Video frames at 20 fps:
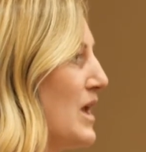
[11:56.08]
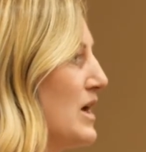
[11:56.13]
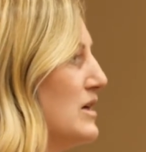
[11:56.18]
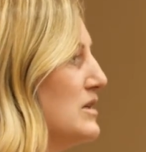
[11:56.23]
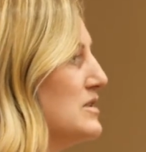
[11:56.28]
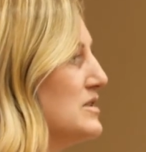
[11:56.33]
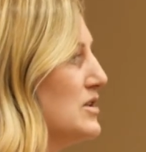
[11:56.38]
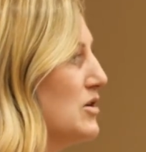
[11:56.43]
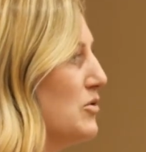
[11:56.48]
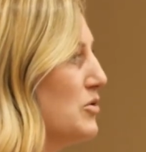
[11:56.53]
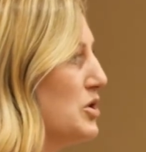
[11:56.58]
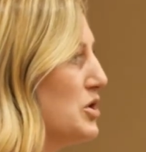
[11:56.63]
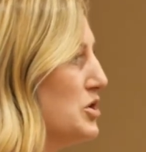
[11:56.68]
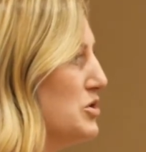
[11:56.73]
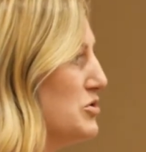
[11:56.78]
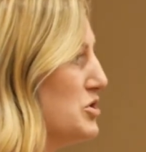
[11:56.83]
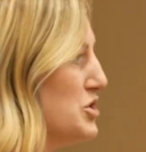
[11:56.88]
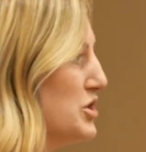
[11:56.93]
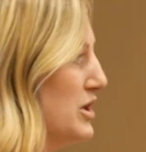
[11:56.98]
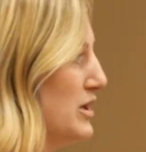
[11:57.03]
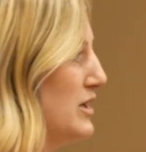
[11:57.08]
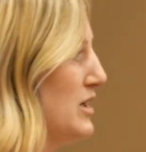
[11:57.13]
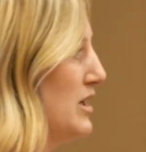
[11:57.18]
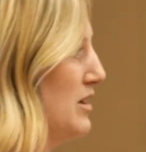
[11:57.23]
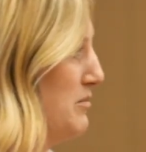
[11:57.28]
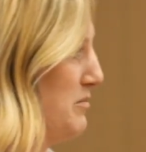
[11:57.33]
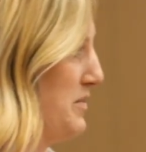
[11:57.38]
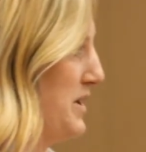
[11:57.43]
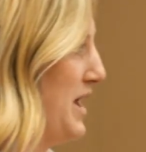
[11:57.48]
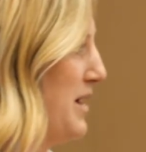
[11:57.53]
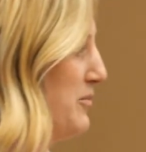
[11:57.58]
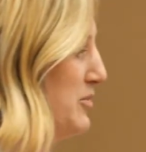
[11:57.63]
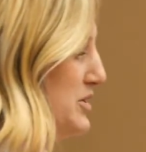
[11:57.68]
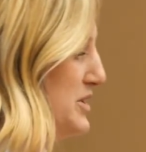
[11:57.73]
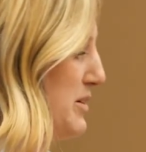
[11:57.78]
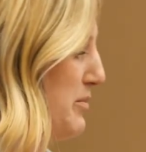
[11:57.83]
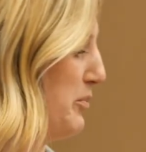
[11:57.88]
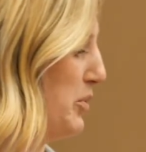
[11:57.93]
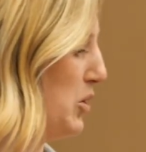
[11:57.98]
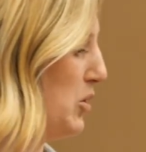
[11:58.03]
So you should be able
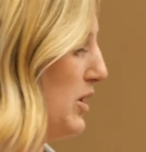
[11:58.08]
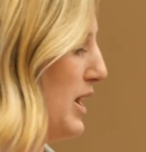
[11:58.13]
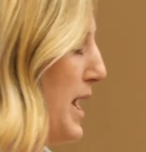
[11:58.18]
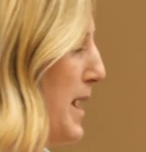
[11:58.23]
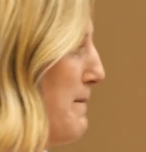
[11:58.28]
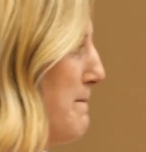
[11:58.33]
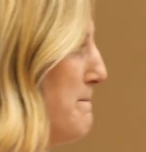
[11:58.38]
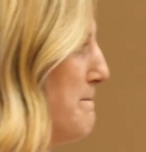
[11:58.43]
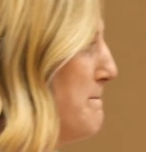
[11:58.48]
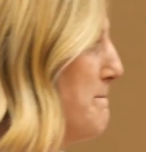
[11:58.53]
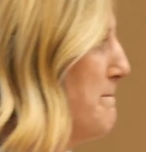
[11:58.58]
to pull up